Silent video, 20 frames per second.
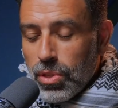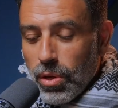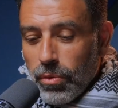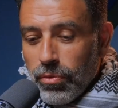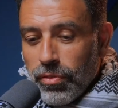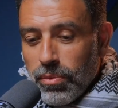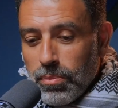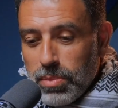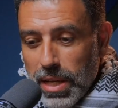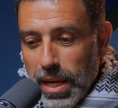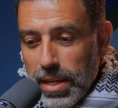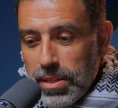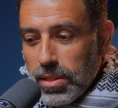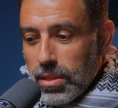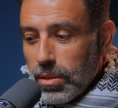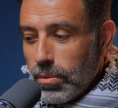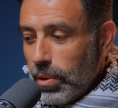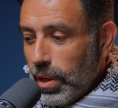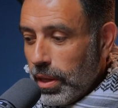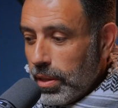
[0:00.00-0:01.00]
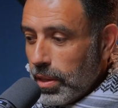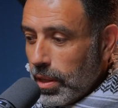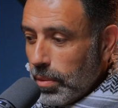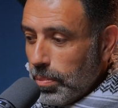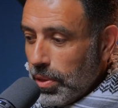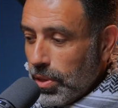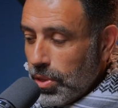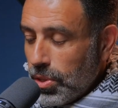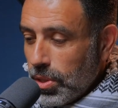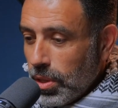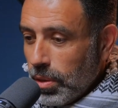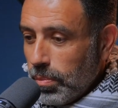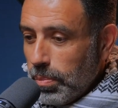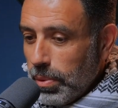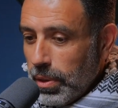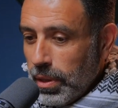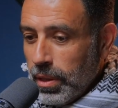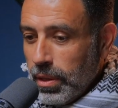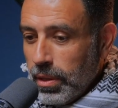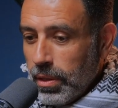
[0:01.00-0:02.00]
from Dandenong, we ended up in a shop
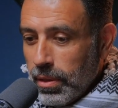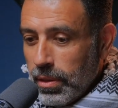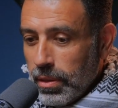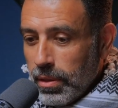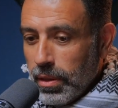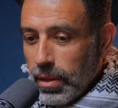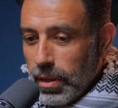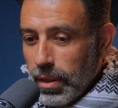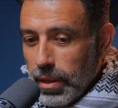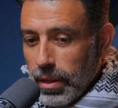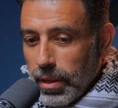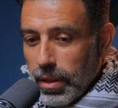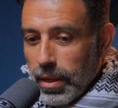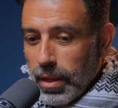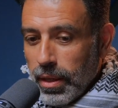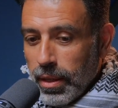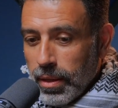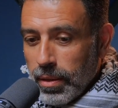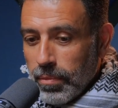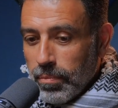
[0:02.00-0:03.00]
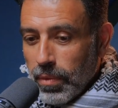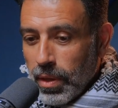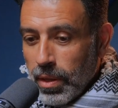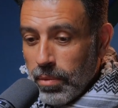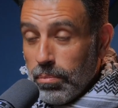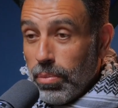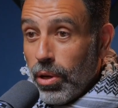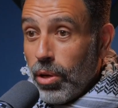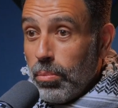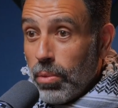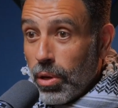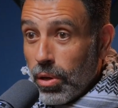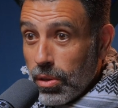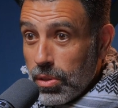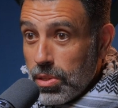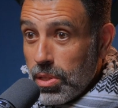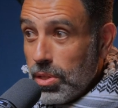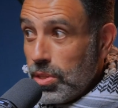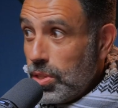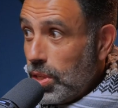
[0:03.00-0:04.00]
in
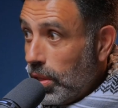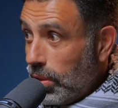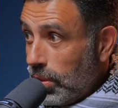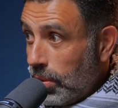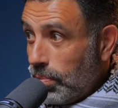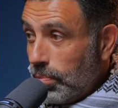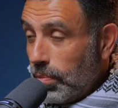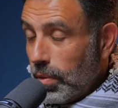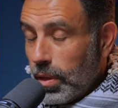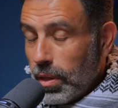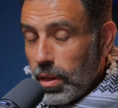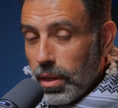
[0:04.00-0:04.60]
Beaumaris in Cheltenham,